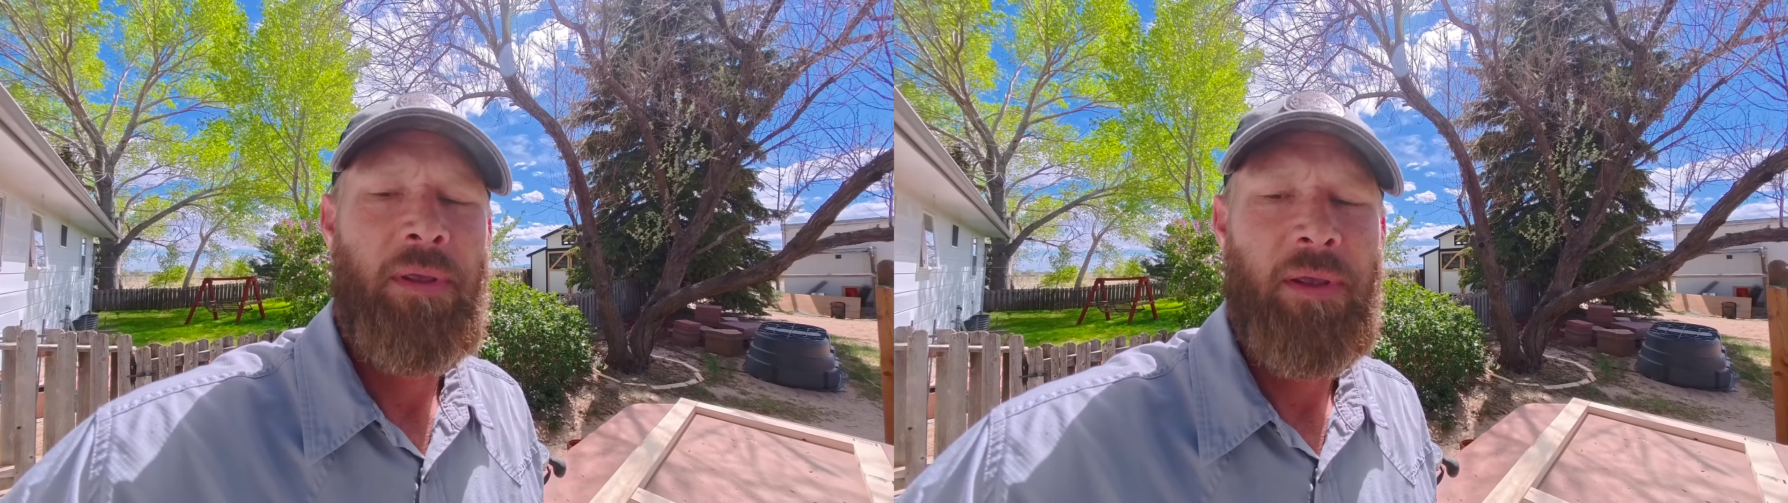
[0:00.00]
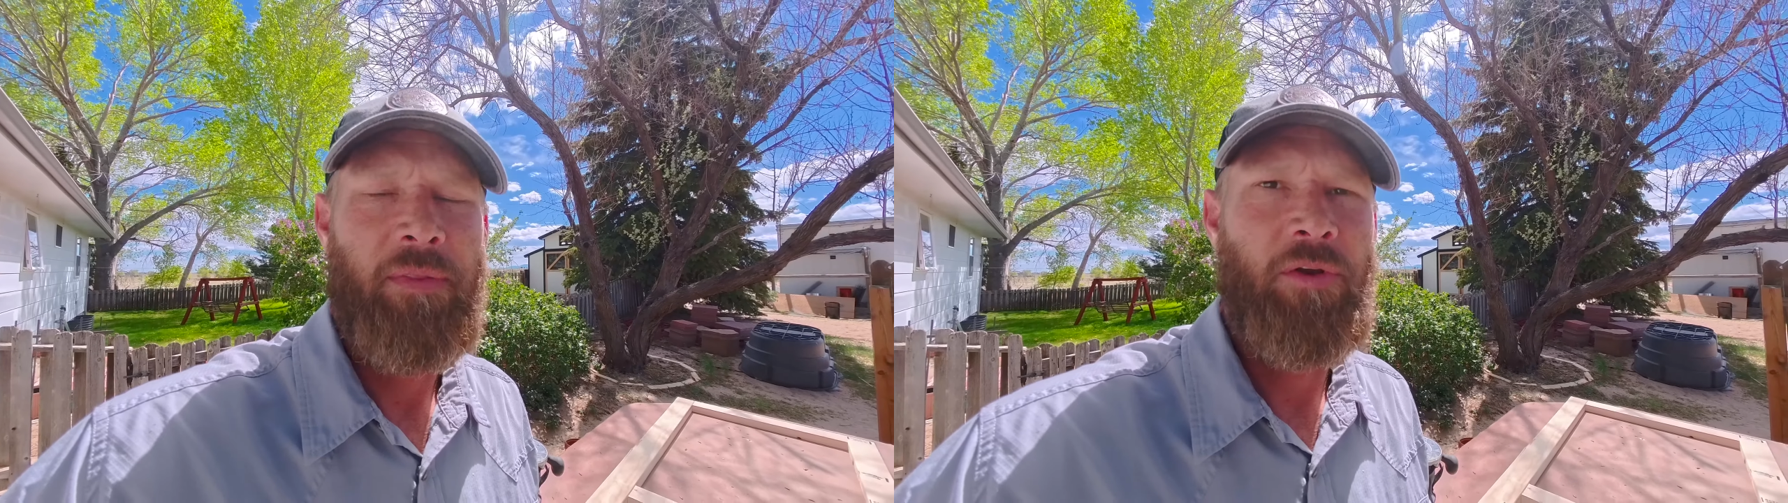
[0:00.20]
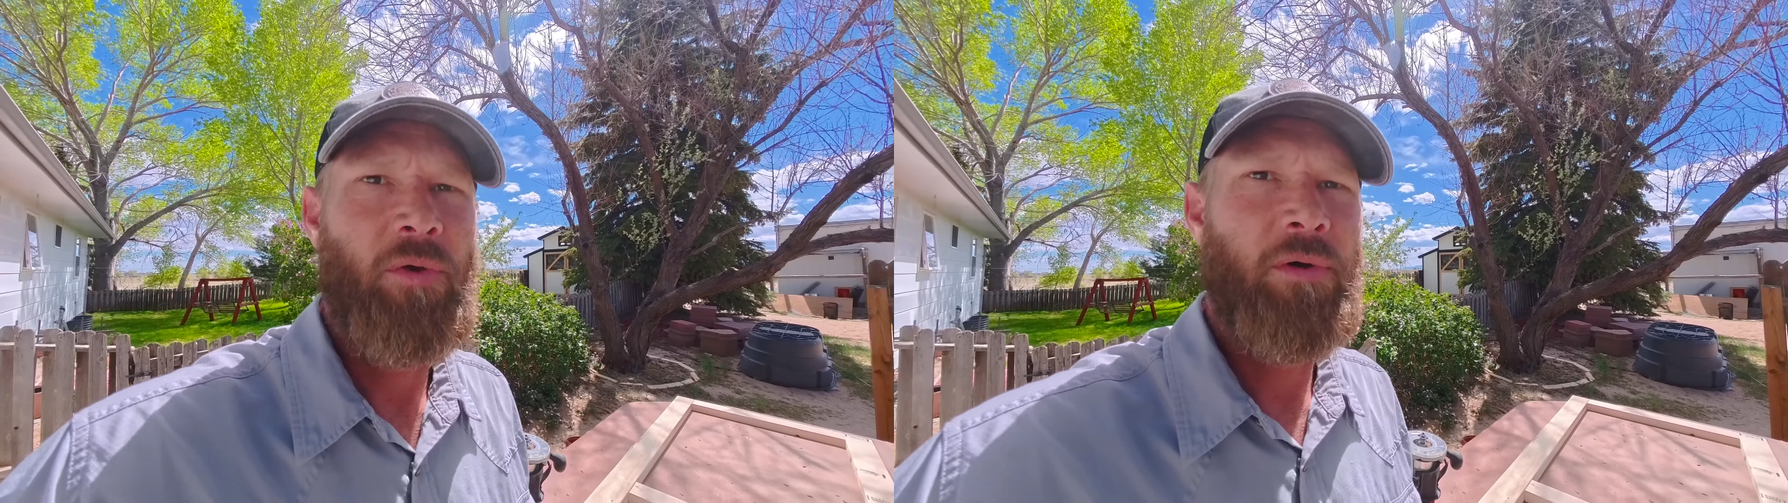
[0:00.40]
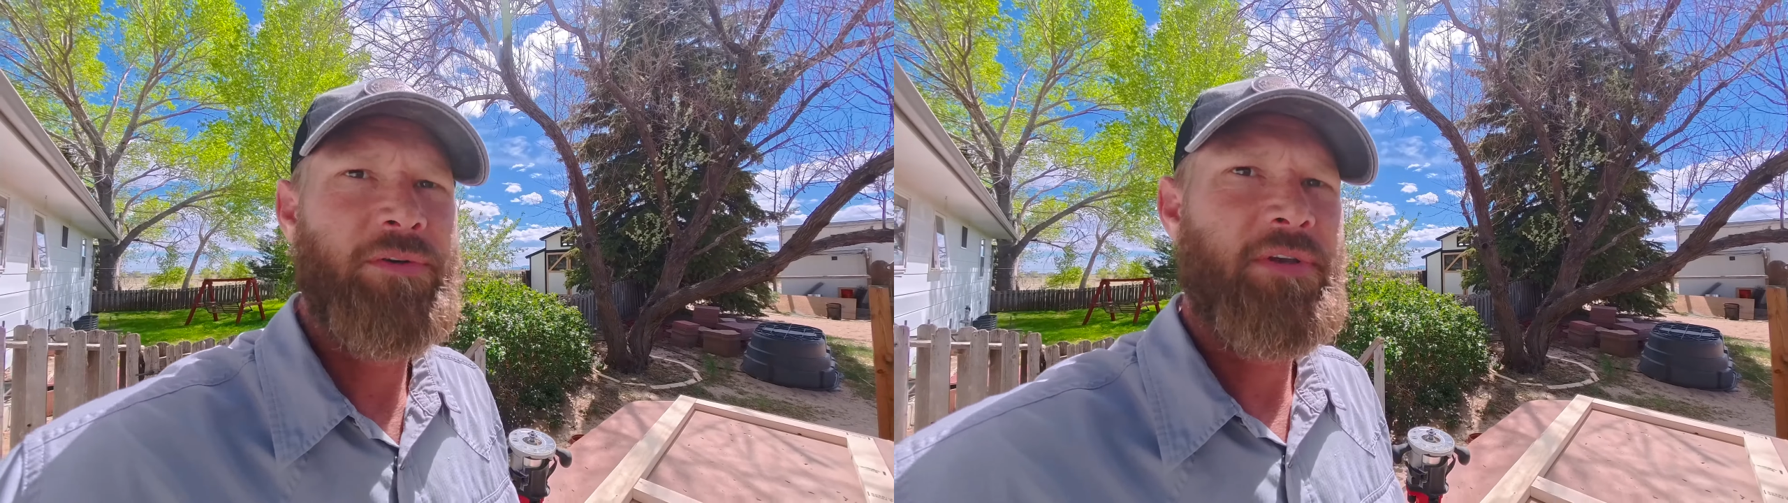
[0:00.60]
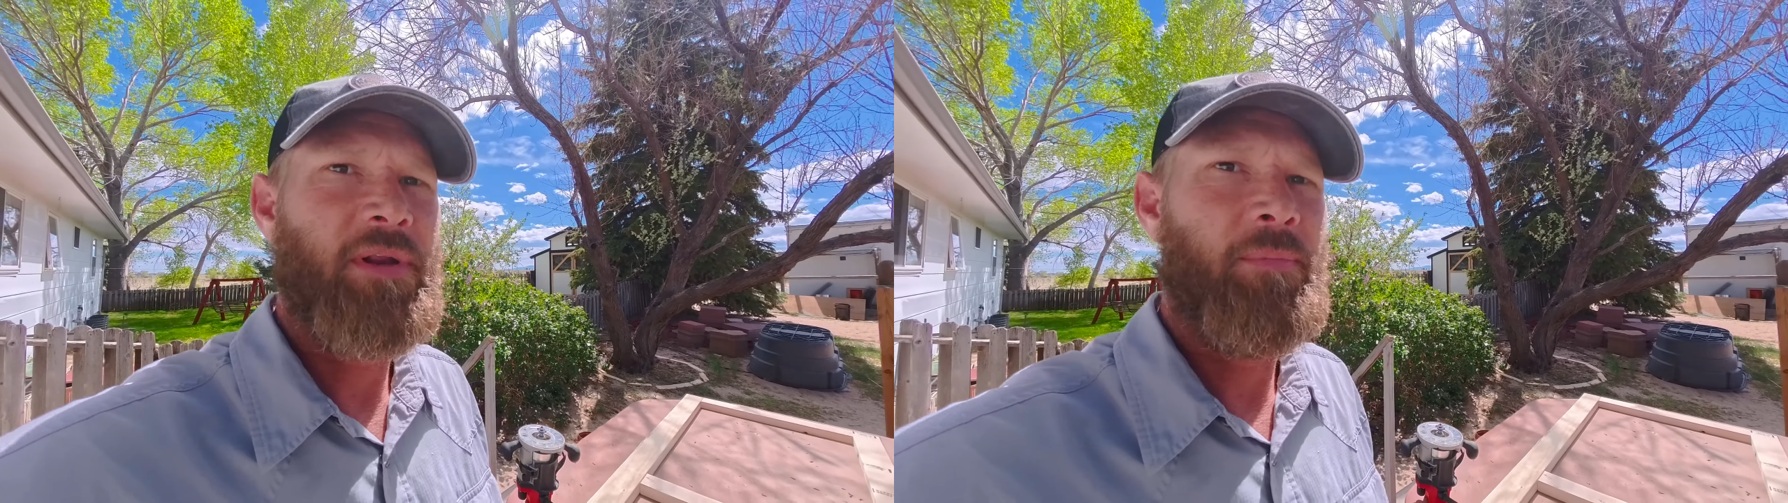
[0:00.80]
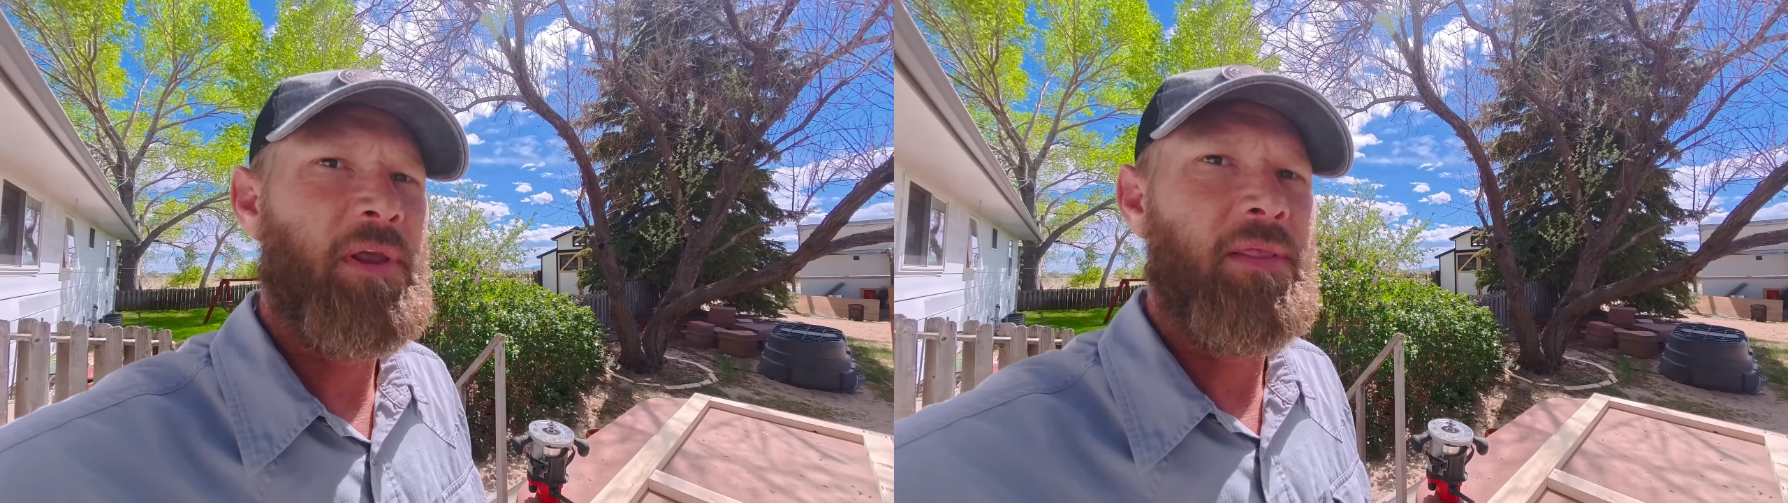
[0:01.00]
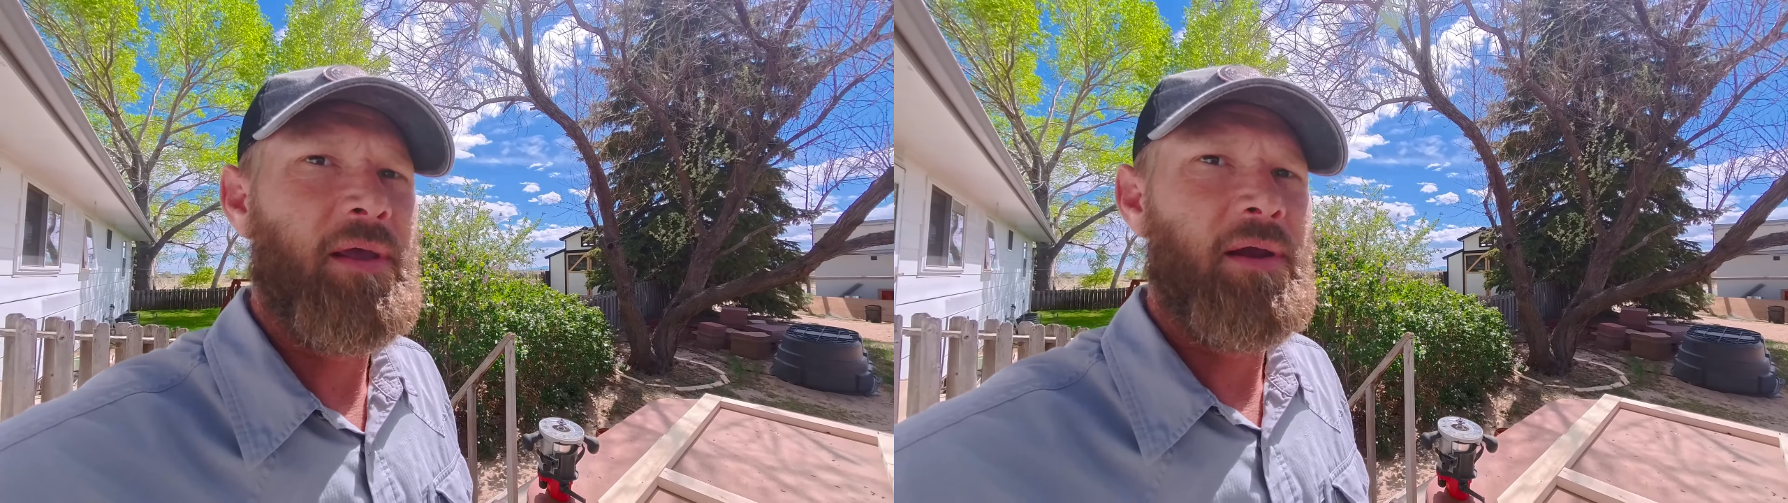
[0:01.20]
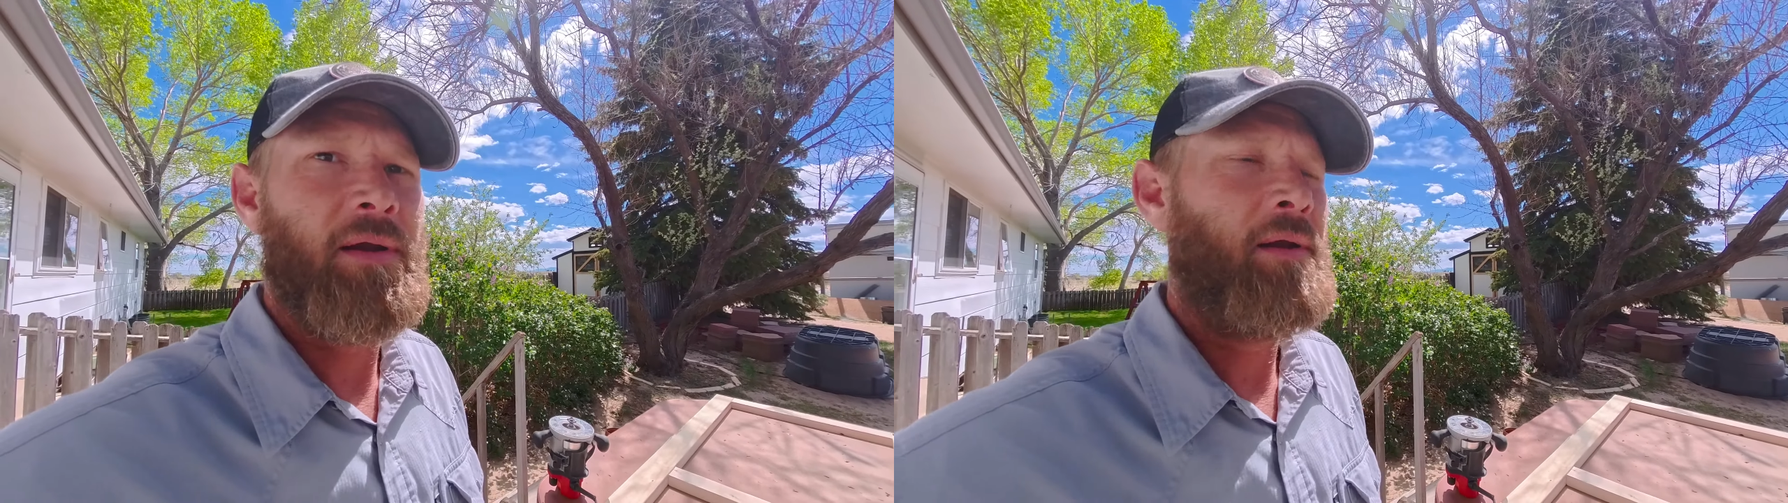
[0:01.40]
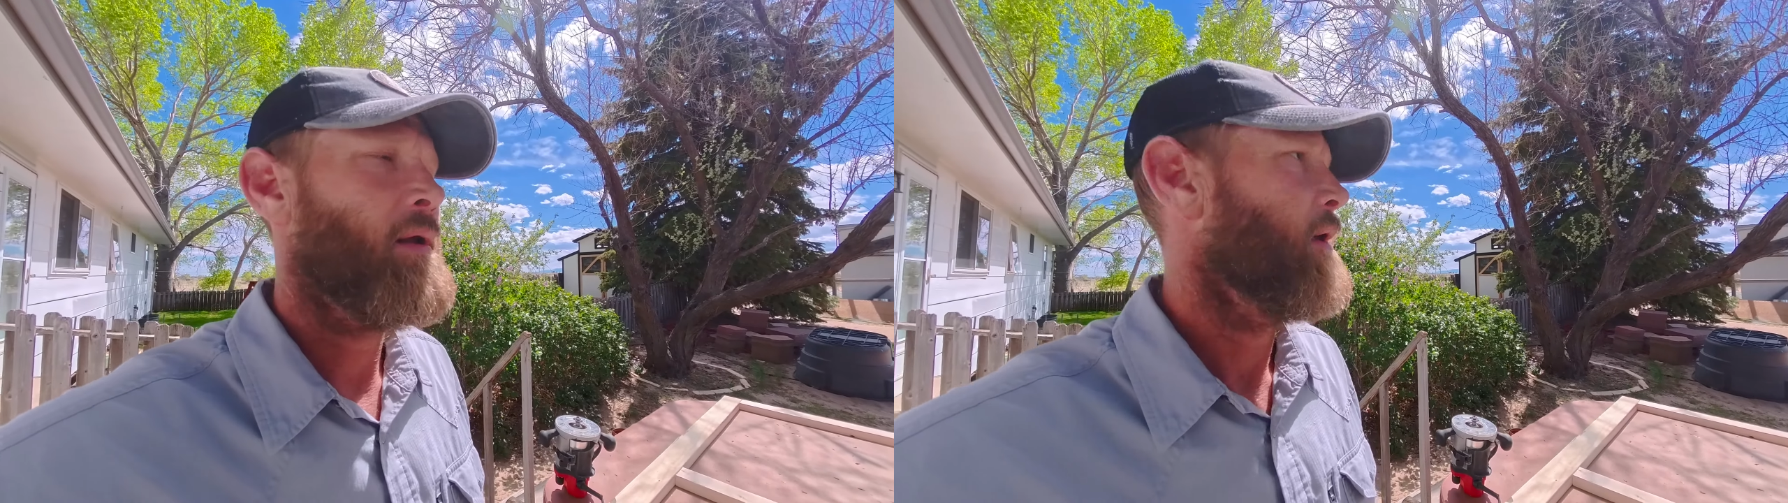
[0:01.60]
And the door is going to be there,